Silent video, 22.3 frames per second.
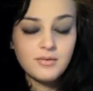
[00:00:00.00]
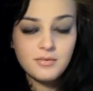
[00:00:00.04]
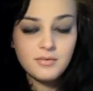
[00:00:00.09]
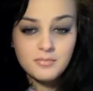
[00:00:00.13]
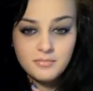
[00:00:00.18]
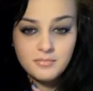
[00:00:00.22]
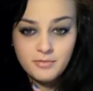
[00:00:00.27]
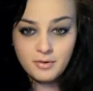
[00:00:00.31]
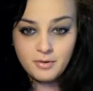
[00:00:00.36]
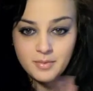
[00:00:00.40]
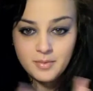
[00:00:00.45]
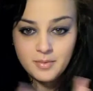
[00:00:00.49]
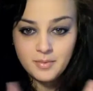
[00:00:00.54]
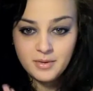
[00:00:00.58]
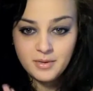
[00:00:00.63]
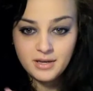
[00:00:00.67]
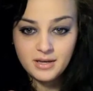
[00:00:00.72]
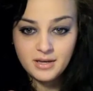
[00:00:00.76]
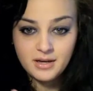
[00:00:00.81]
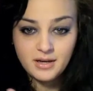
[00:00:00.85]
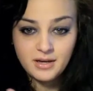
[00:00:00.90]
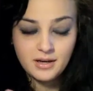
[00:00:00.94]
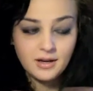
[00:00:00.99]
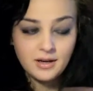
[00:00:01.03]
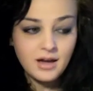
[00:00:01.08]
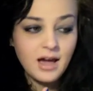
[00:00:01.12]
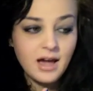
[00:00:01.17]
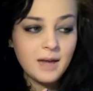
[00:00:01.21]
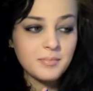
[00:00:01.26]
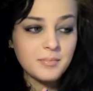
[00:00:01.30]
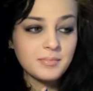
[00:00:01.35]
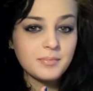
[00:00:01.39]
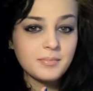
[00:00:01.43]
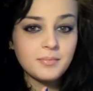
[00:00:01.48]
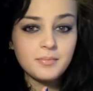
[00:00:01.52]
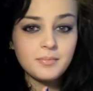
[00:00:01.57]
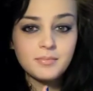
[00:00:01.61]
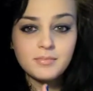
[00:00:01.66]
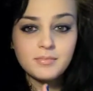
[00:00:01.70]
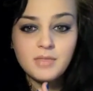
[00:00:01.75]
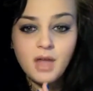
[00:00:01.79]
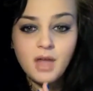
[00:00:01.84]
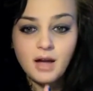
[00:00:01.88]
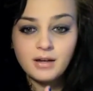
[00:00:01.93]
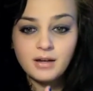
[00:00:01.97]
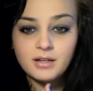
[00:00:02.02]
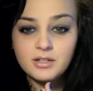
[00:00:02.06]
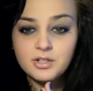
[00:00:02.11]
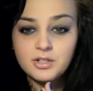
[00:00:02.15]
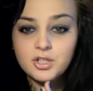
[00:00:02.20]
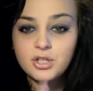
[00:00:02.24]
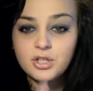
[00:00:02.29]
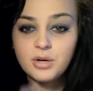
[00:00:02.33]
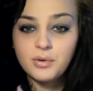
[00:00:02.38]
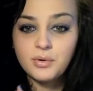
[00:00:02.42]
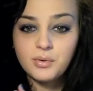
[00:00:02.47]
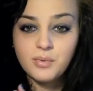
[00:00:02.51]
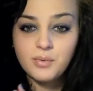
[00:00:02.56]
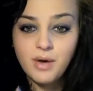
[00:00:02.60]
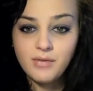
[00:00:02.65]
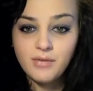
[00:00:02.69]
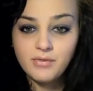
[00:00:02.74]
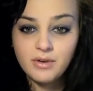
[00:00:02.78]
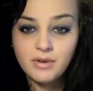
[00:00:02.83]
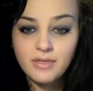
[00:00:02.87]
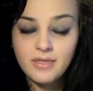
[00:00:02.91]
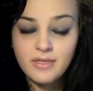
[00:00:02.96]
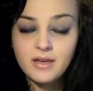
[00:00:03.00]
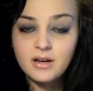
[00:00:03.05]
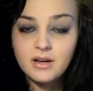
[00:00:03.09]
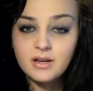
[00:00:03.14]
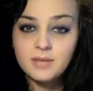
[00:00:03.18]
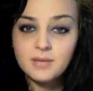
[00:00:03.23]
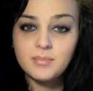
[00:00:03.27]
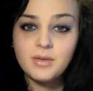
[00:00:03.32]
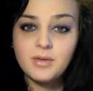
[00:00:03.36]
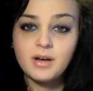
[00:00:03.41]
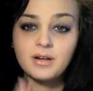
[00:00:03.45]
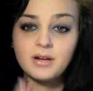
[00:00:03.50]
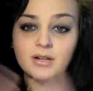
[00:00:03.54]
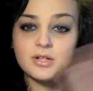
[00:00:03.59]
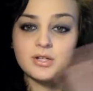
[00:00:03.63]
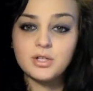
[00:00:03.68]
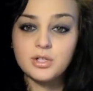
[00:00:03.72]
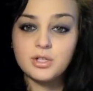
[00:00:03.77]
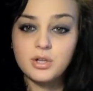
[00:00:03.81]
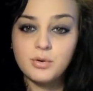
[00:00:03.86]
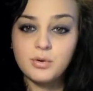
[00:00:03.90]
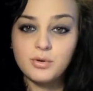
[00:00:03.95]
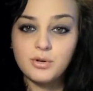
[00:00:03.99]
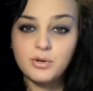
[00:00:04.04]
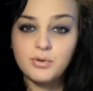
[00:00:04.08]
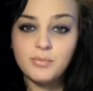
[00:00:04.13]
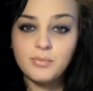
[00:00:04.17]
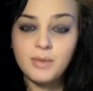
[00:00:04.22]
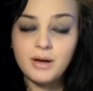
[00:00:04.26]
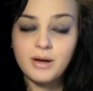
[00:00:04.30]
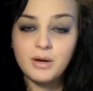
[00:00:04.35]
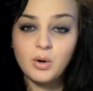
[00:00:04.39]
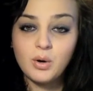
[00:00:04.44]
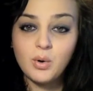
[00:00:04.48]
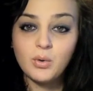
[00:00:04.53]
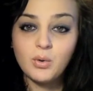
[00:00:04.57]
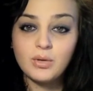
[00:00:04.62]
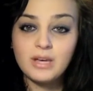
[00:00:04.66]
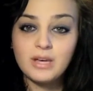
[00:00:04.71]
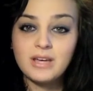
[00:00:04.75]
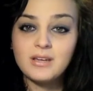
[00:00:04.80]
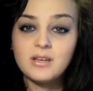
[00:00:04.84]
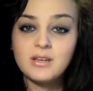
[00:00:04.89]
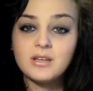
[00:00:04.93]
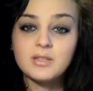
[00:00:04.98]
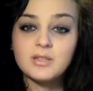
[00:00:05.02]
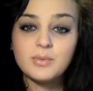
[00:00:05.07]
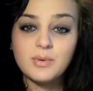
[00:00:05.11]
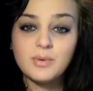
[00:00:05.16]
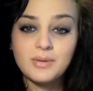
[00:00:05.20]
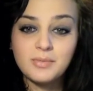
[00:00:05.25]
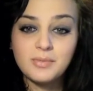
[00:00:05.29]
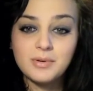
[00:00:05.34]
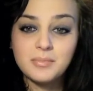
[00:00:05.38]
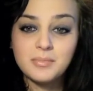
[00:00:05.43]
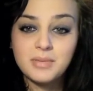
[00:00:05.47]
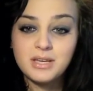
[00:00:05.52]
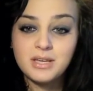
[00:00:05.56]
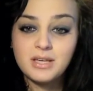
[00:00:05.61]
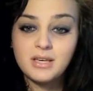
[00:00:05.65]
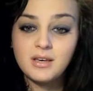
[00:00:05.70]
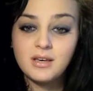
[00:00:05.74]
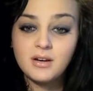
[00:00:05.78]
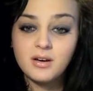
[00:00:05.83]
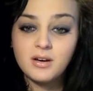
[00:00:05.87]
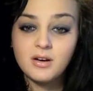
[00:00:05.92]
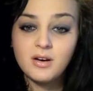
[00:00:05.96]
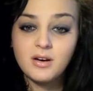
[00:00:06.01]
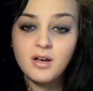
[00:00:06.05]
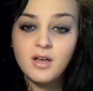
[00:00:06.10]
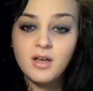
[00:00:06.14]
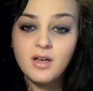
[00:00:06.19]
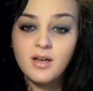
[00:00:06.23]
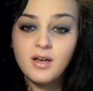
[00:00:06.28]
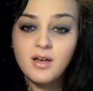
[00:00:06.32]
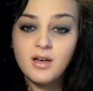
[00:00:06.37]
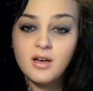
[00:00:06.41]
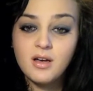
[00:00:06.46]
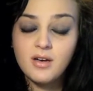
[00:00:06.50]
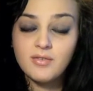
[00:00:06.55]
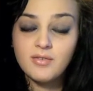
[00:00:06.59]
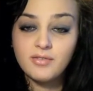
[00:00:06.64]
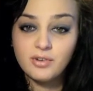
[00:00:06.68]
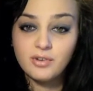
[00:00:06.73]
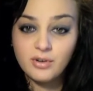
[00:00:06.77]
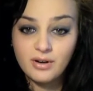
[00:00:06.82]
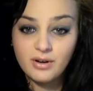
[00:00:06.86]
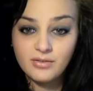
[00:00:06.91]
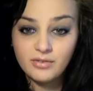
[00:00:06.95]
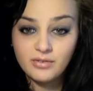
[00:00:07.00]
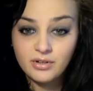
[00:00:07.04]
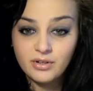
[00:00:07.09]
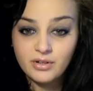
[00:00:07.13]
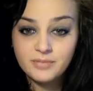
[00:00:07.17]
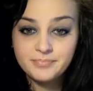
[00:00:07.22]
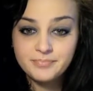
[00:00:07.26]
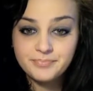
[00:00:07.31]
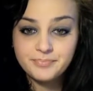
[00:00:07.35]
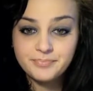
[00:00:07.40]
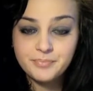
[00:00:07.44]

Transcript: from the beginning, I'm not going to show you everything, and I'm not going to show you my whole kit because we would be here forever.